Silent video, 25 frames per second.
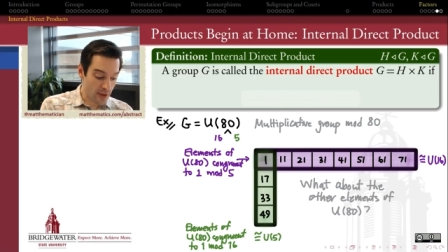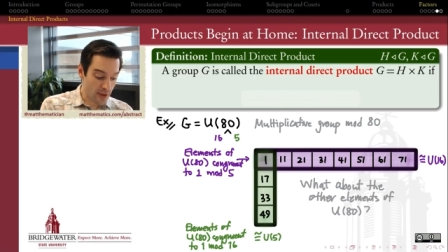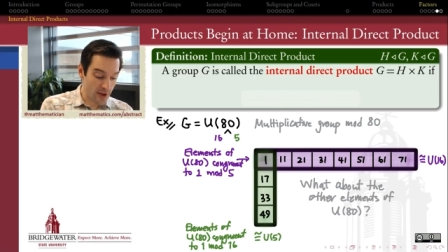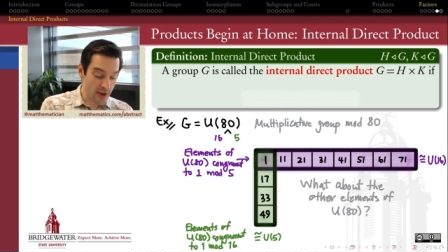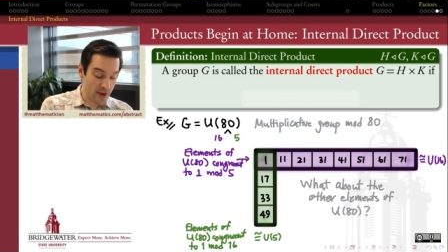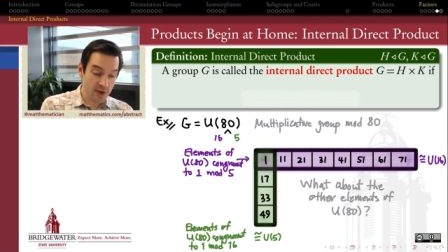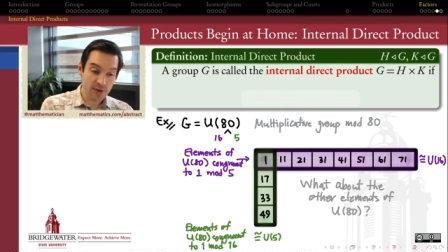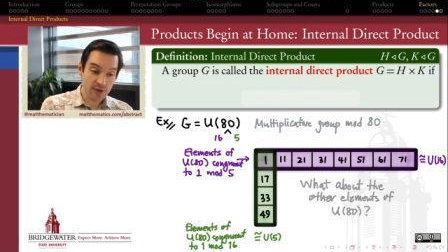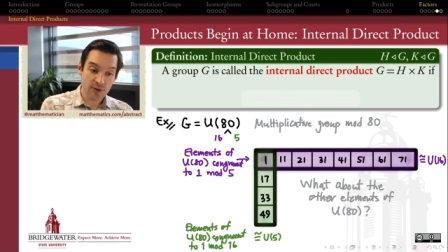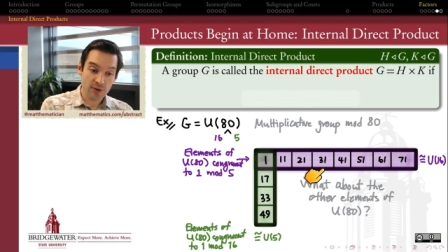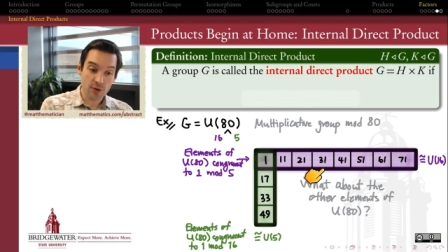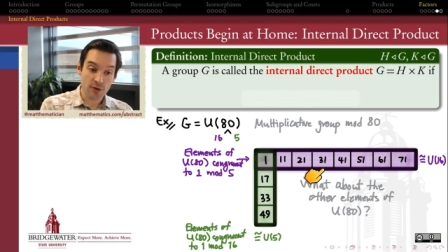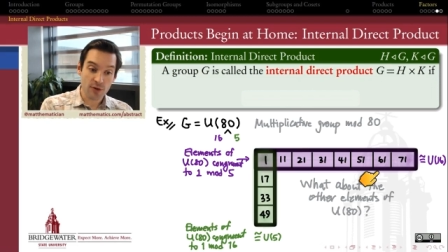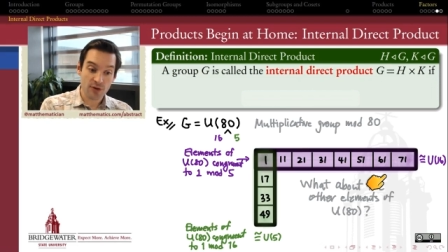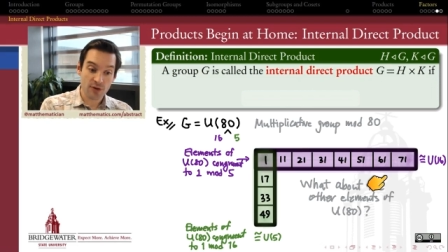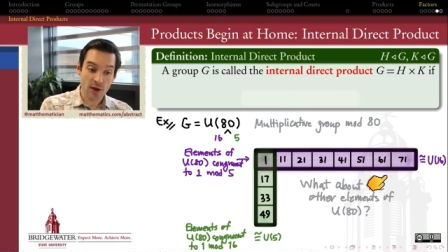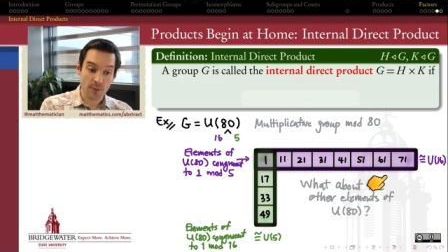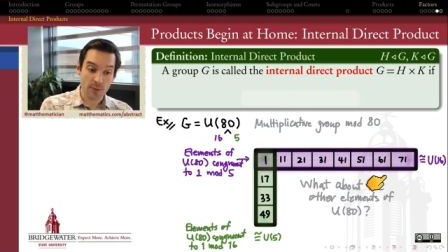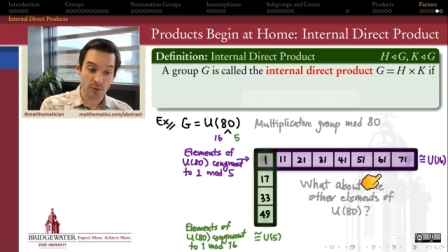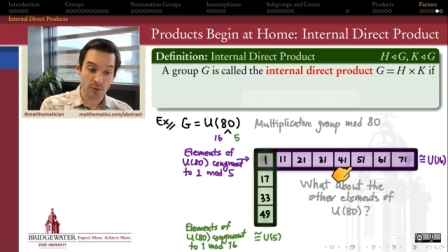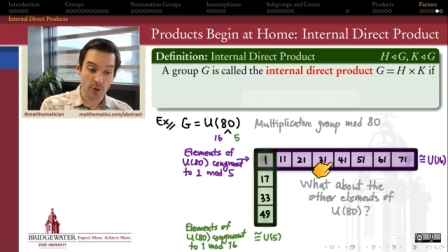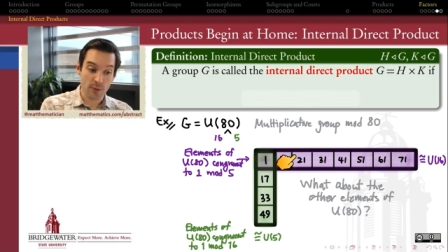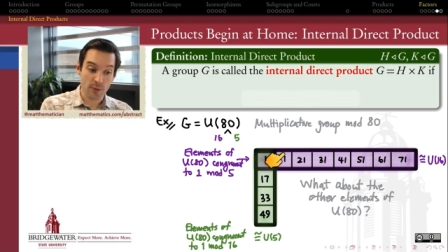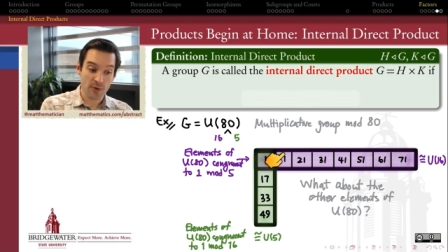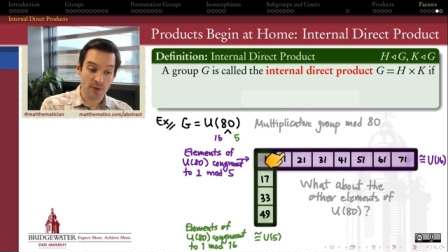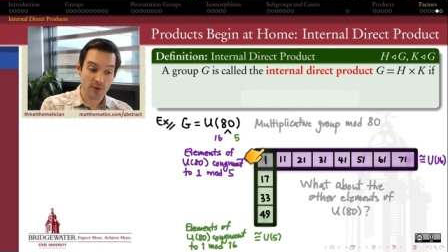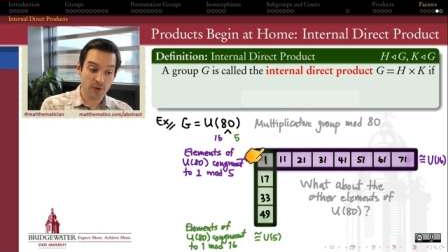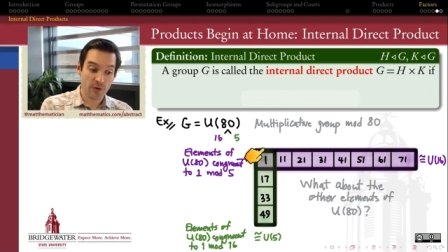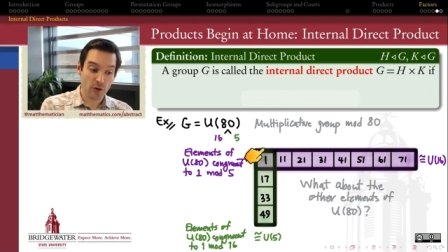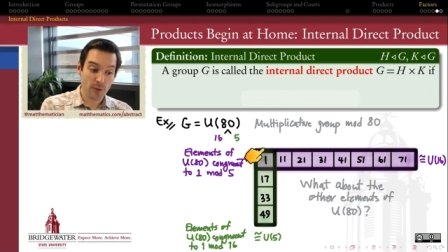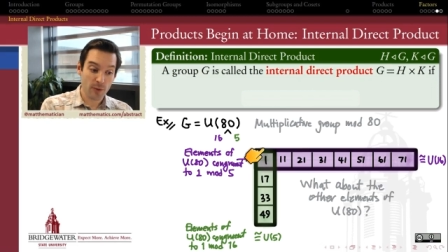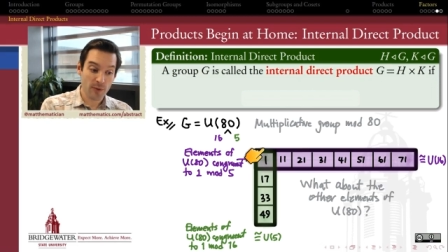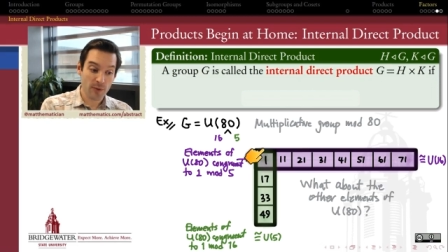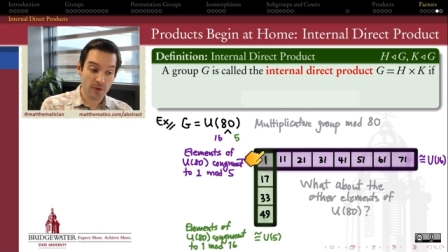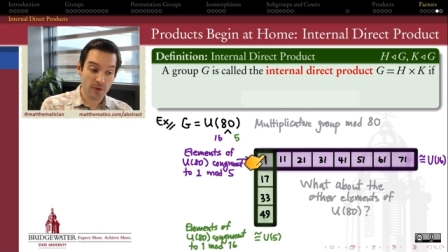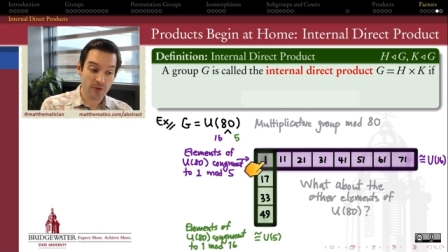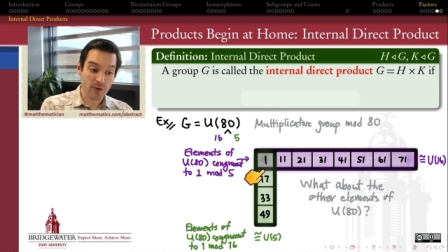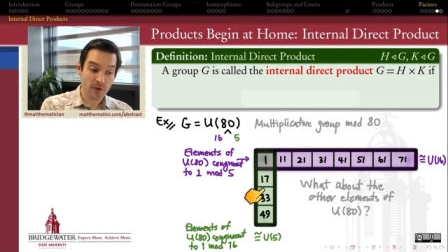these two subgroups
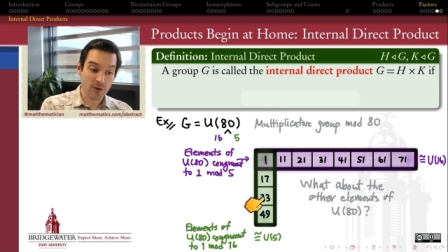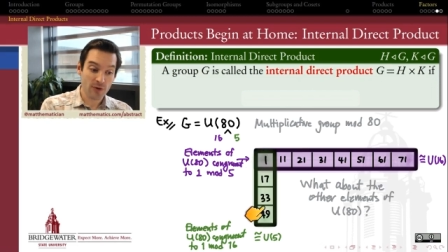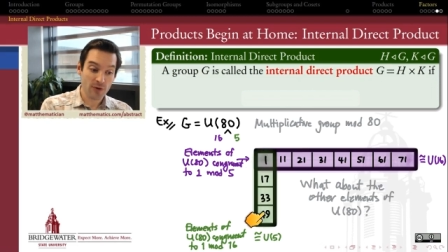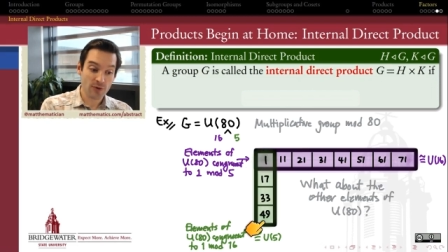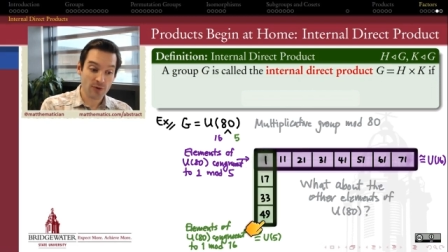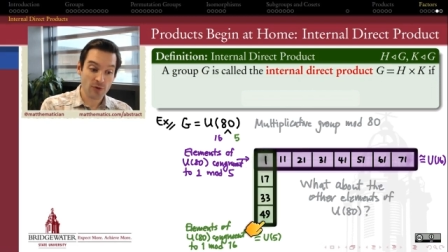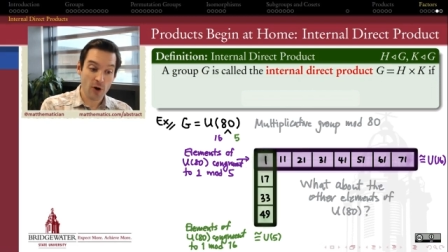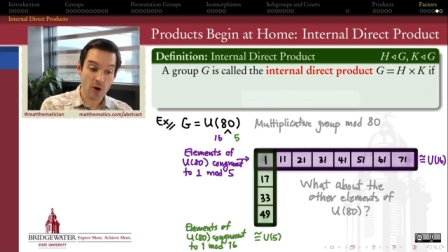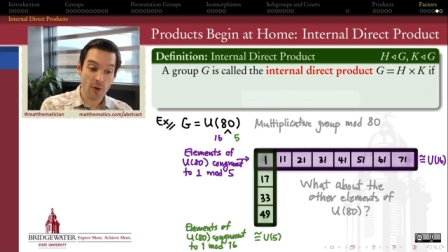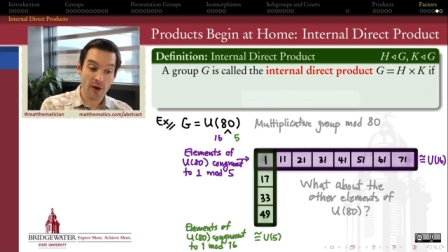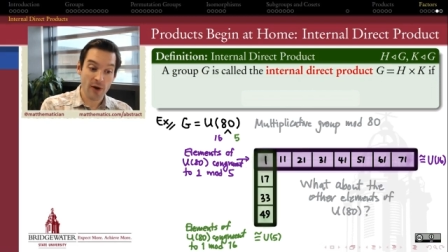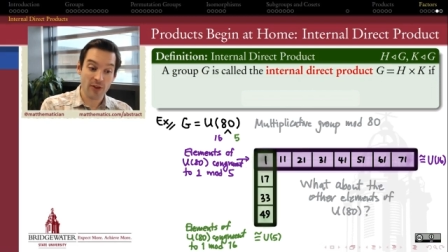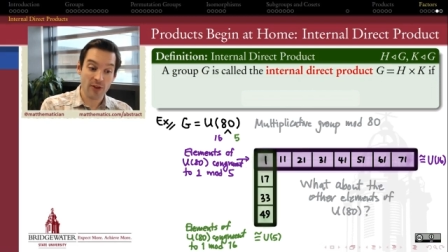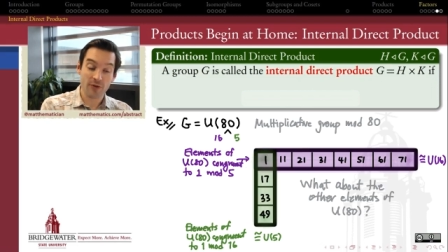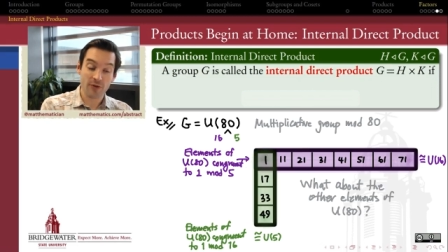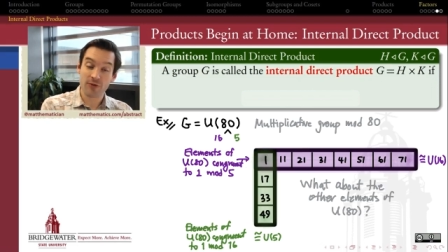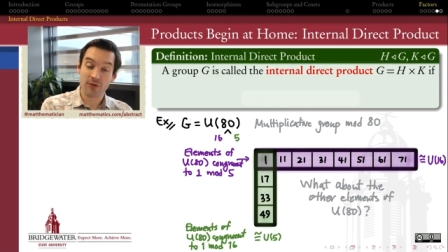form the first row and the